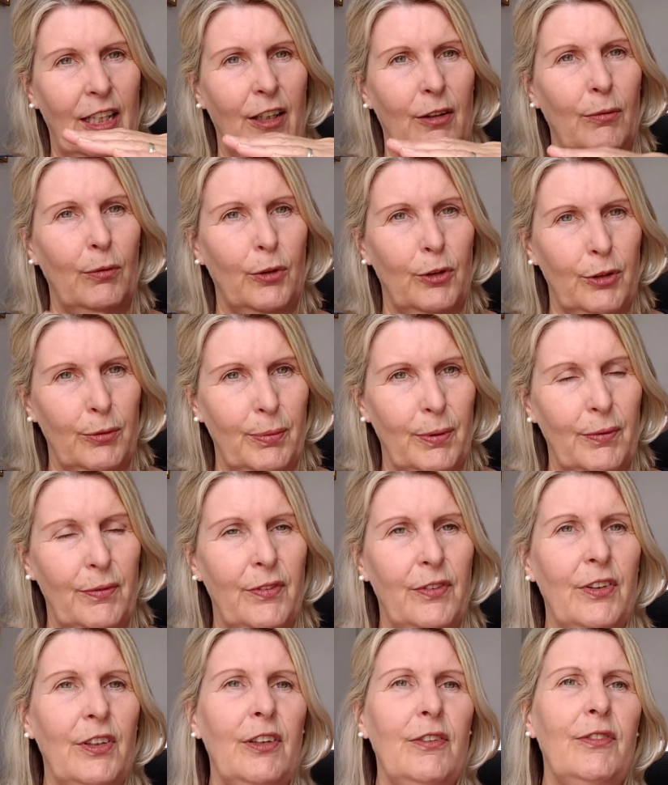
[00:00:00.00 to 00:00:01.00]
waterproof
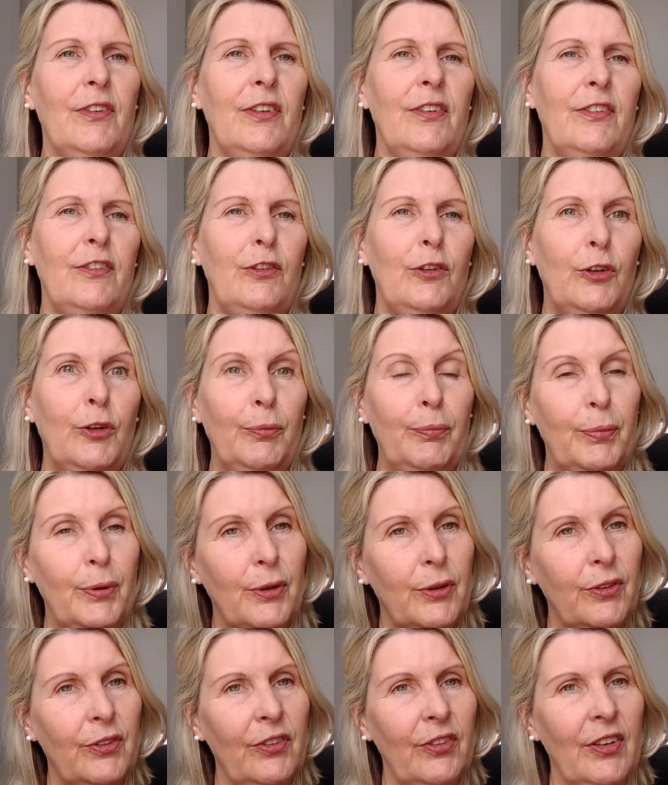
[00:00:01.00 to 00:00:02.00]
surface. You can
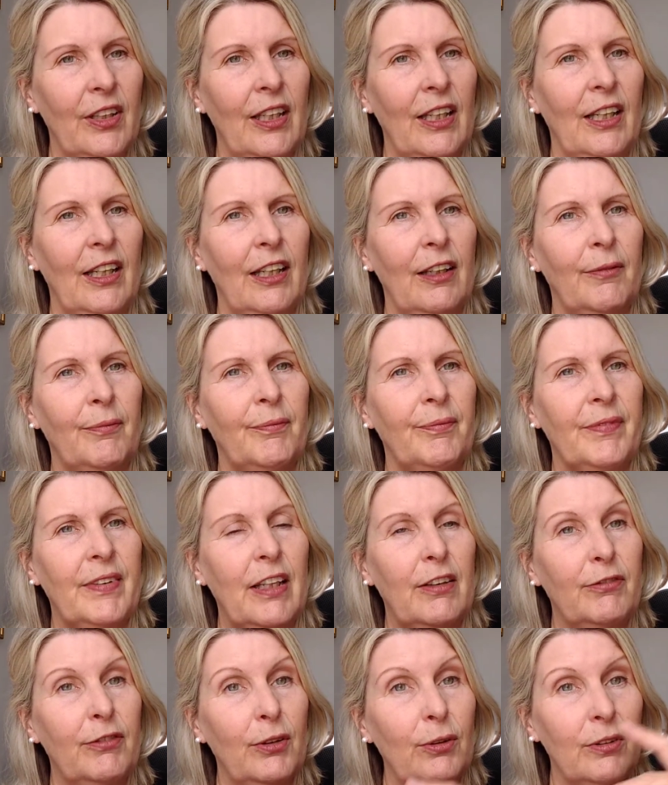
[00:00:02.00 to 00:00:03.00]
put a
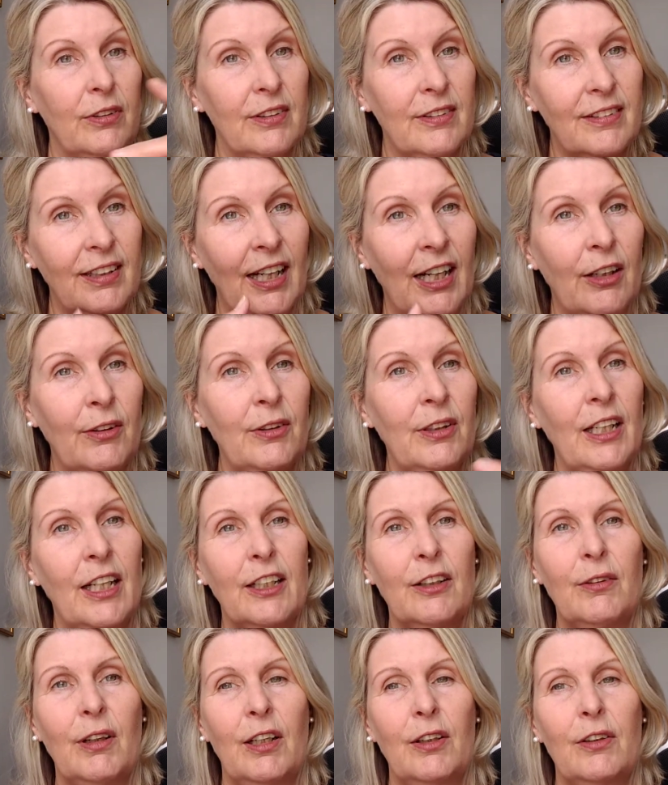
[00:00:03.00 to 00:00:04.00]
folded towel. I
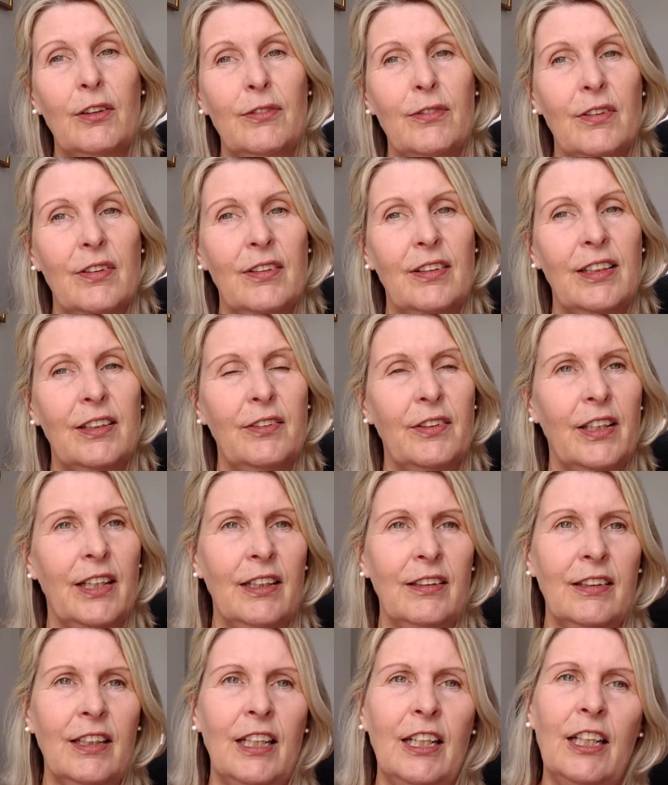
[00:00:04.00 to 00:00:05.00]
quite often do
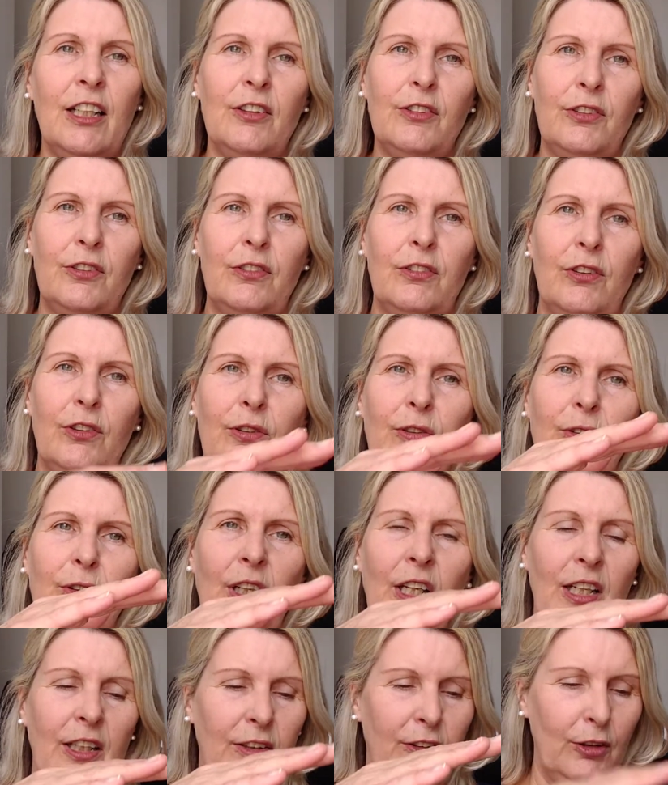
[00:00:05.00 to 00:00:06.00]
that.
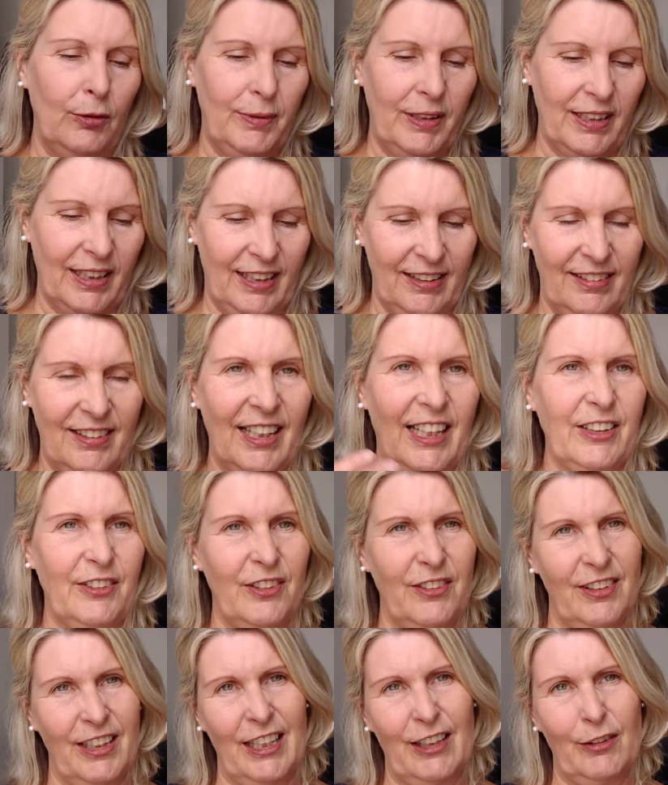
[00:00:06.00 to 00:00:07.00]
Nobody likes lying just
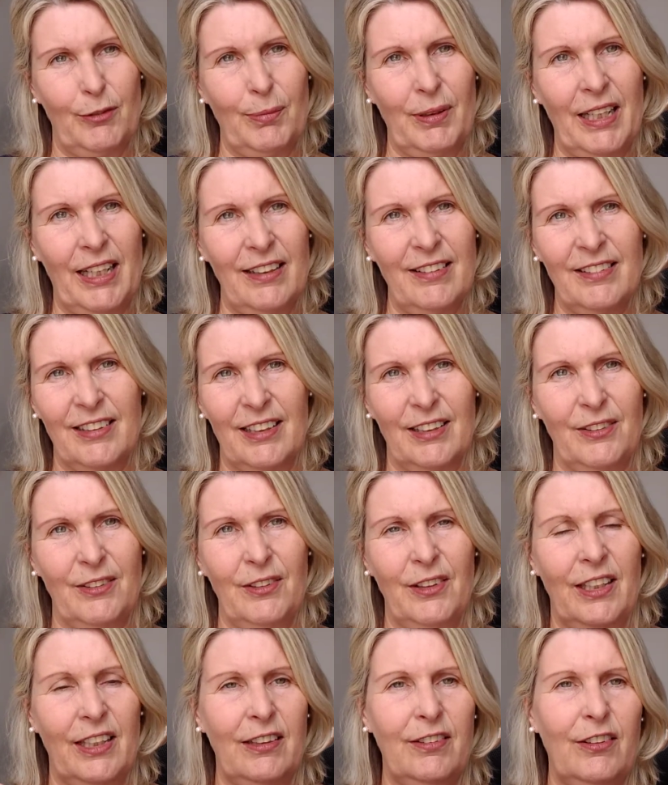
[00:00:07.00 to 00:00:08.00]
against plastic, do
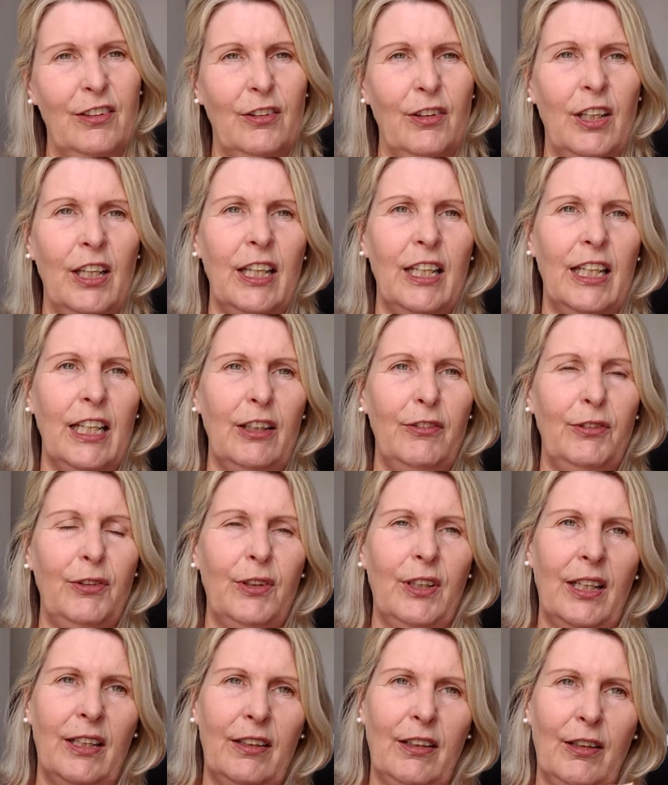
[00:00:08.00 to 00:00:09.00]
they? So if you
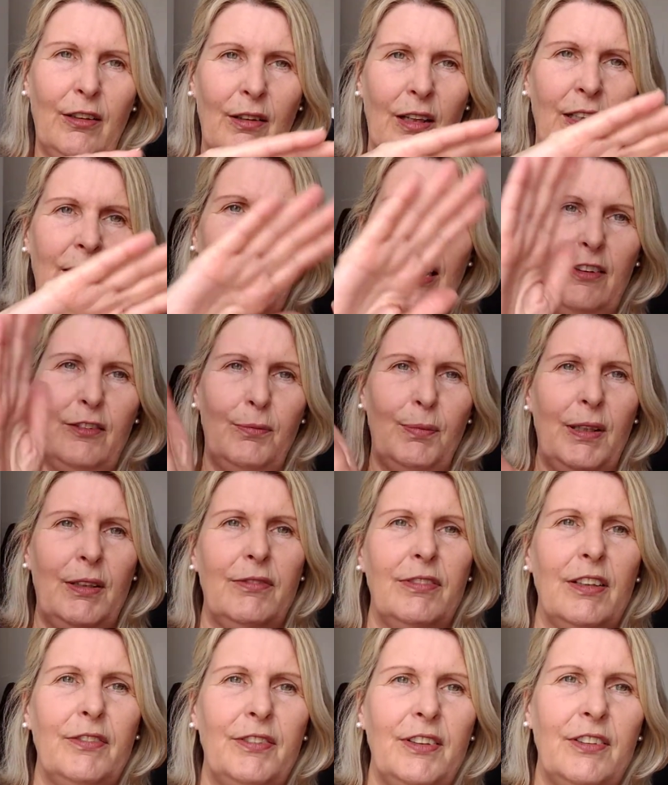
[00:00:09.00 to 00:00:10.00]
get a nice big
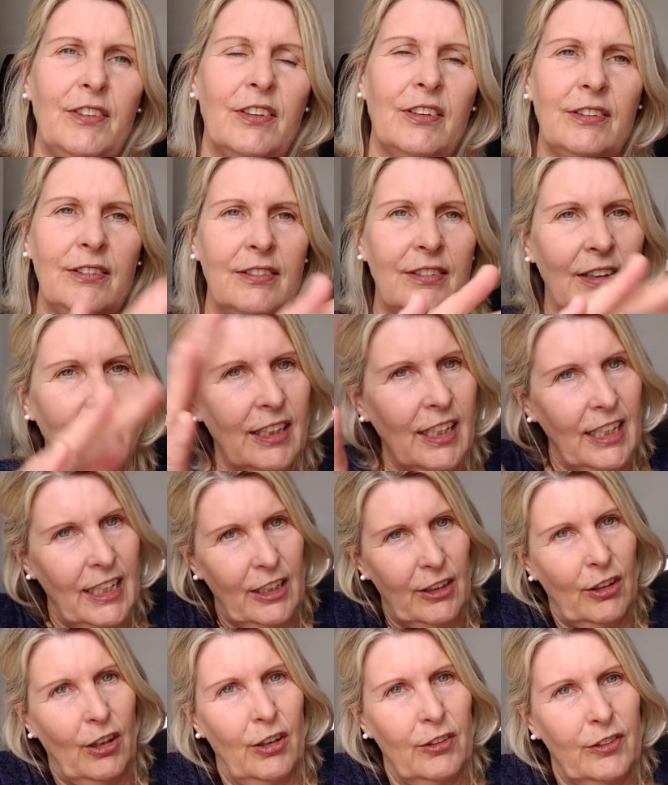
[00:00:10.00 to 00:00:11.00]
fluffy towel, tuck it in
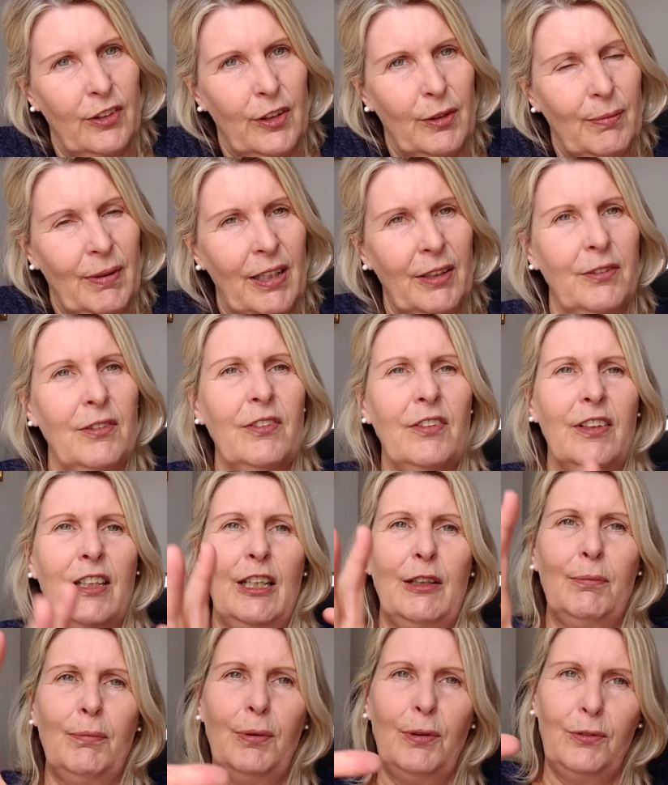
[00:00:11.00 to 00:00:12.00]
onto the mattress and
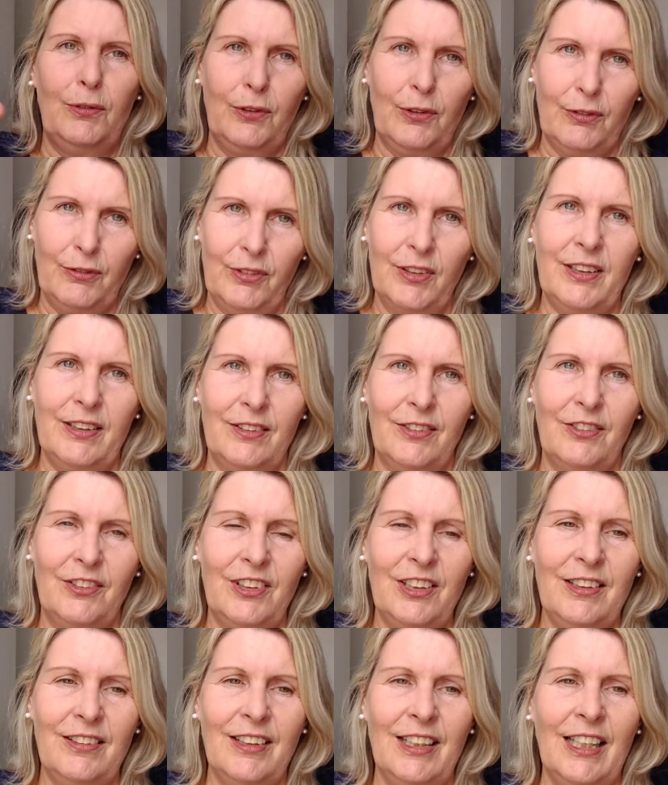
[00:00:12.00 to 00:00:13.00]
then put your fitted
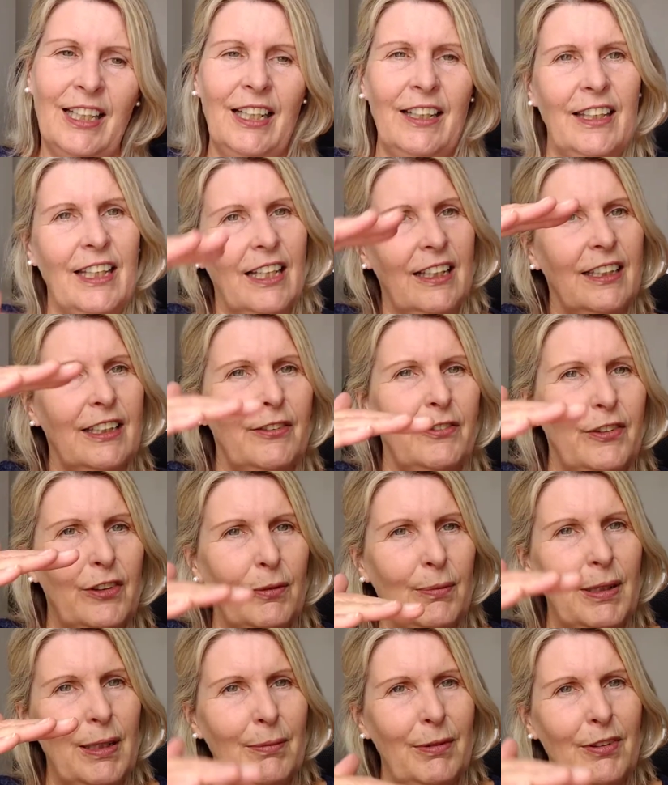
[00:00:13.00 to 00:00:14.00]
sheet. That lifts the
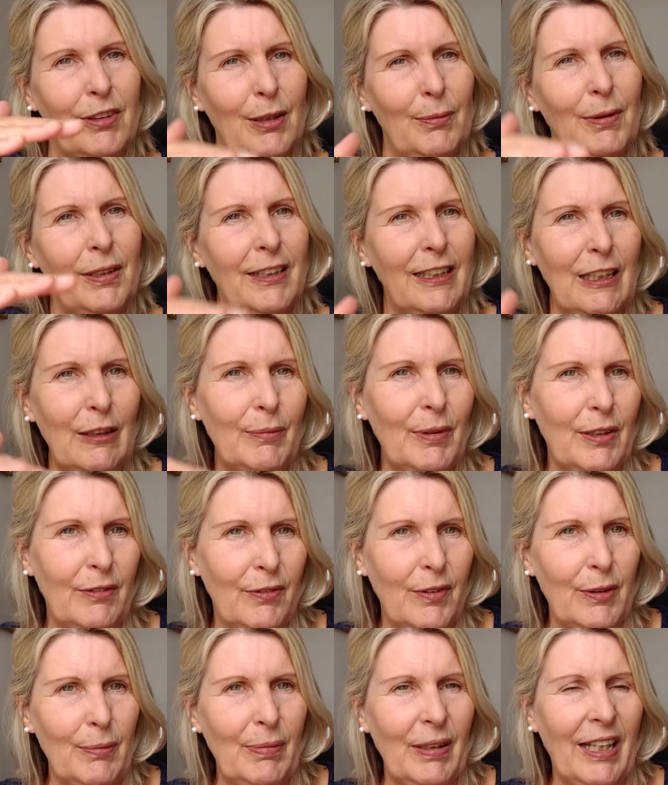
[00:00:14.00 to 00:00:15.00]
babies up a little bit from
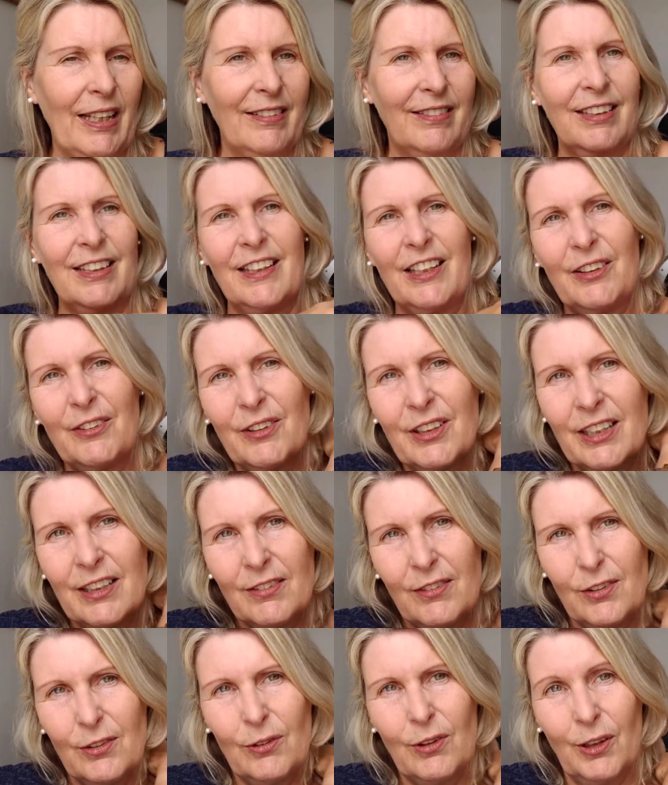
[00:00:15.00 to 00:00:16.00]
the plastic. They don't get
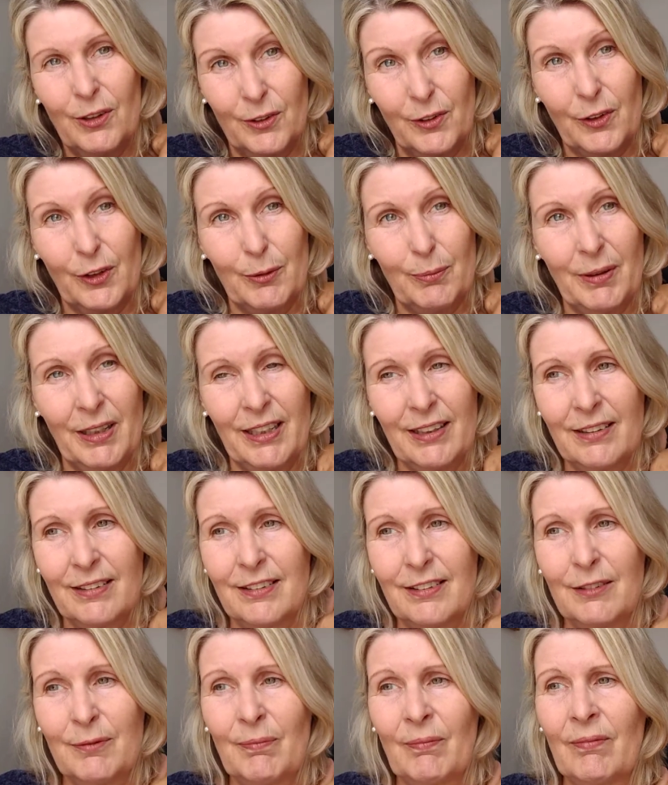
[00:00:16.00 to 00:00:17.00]
so hot at their backs.